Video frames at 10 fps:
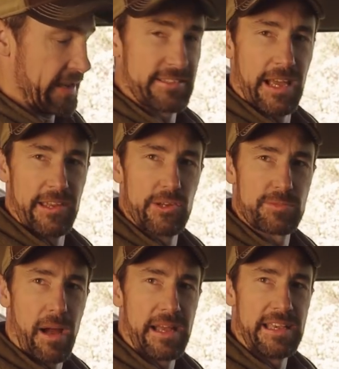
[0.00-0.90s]
is I use
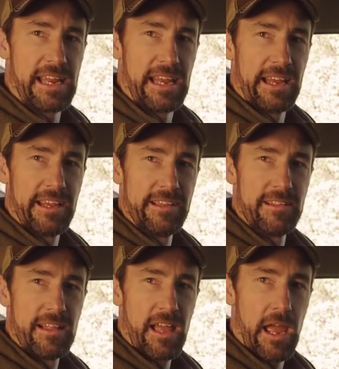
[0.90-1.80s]
my knee
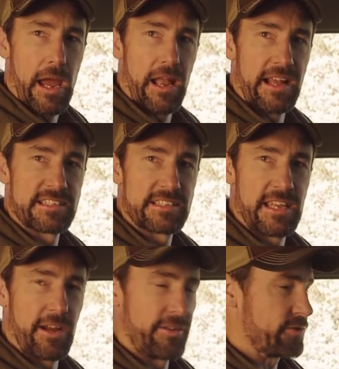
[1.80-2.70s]
and I
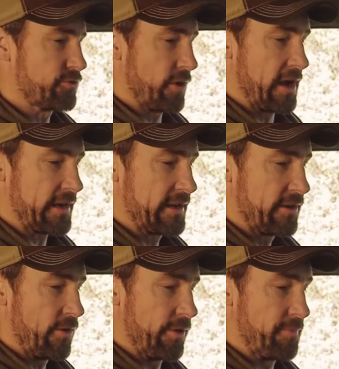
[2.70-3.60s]
steer the truck
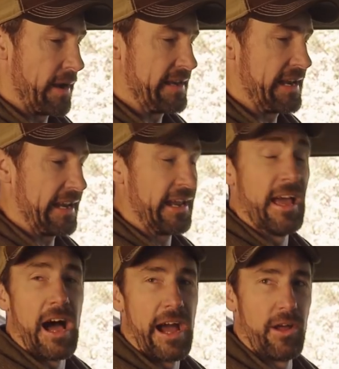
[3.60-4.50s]
with my knee.
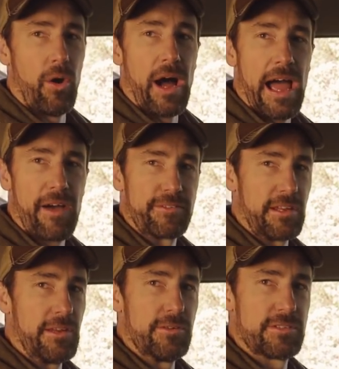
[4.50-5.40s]
I don't have
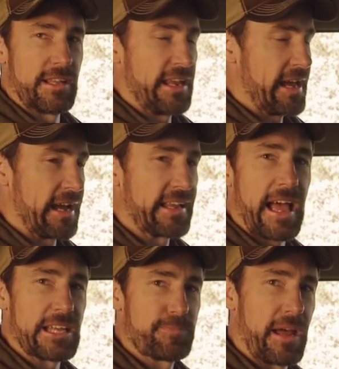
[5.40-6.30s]
to use the uh,
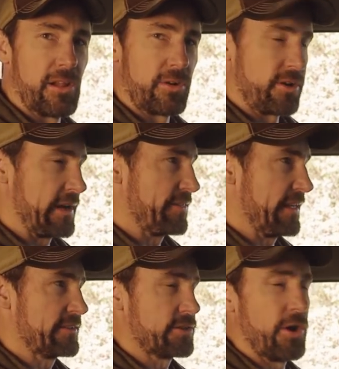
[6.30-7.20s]
gas pedal or
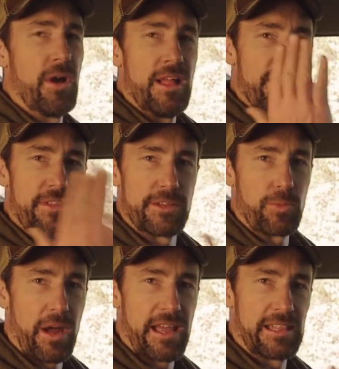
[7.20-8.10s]
anything. So this
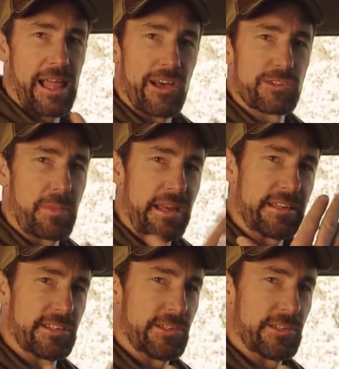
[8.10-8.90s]
way allows me